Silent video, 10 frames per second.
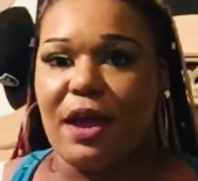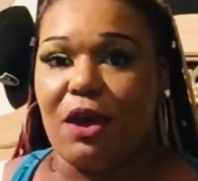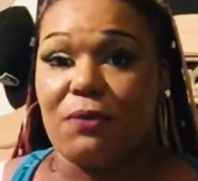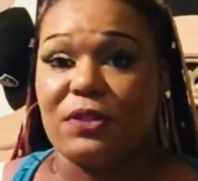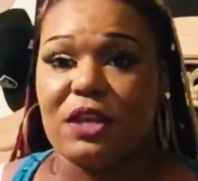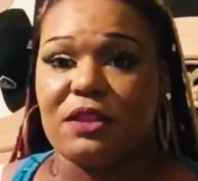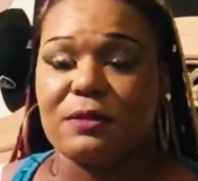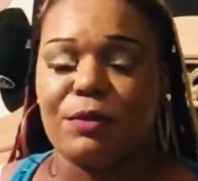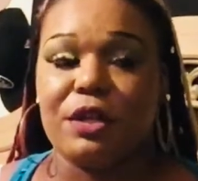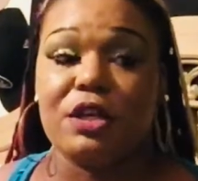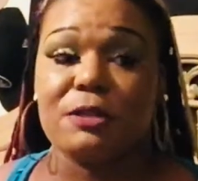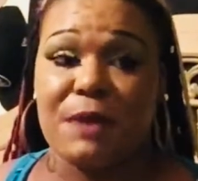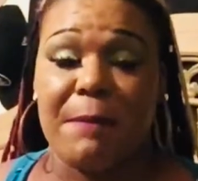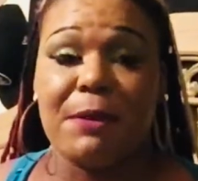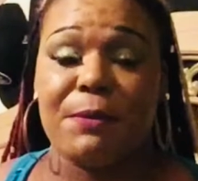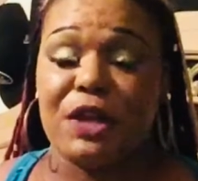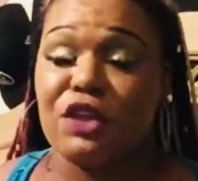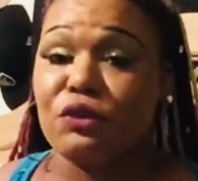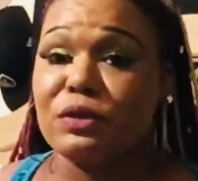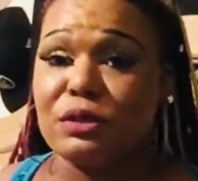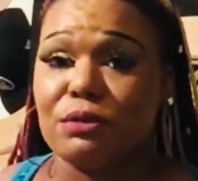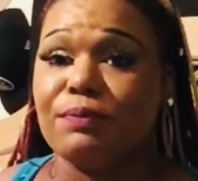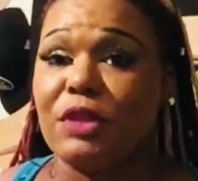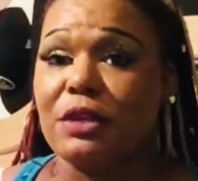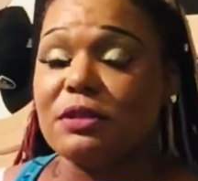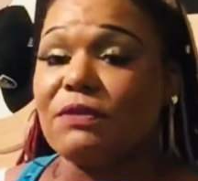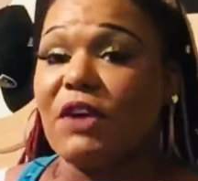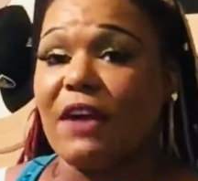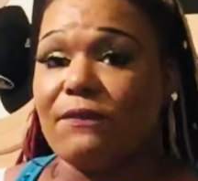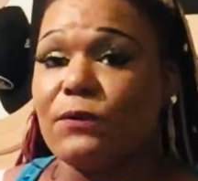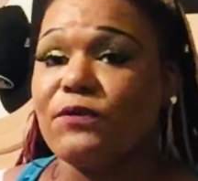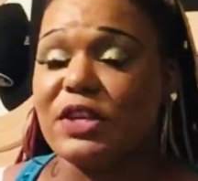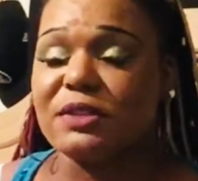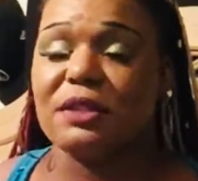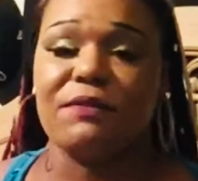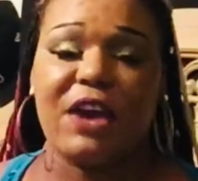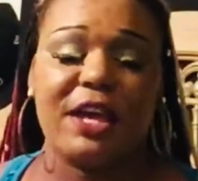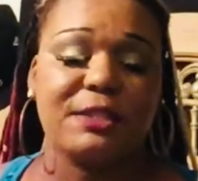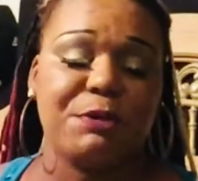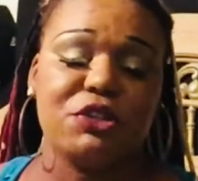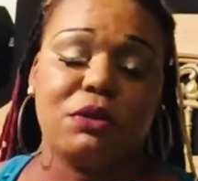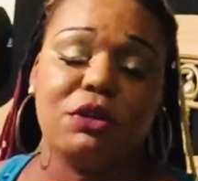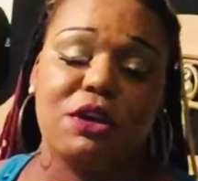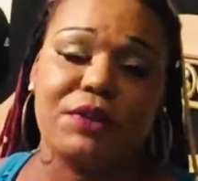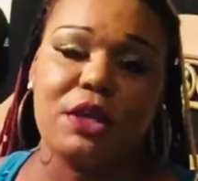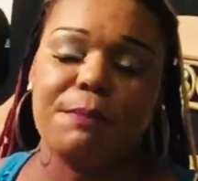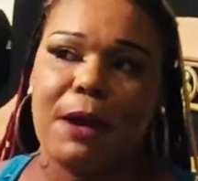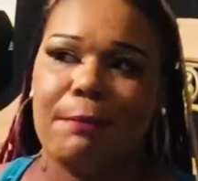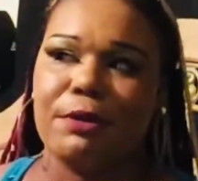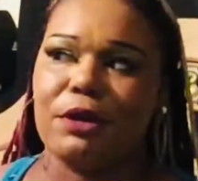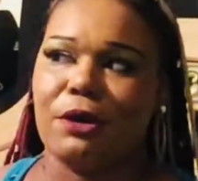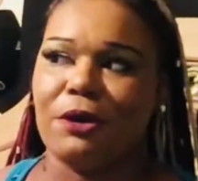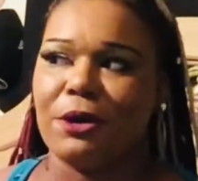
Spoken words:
I don't think that's what it is. But I remember they used to fight, physically fight, especially on Love and Hip Hop. But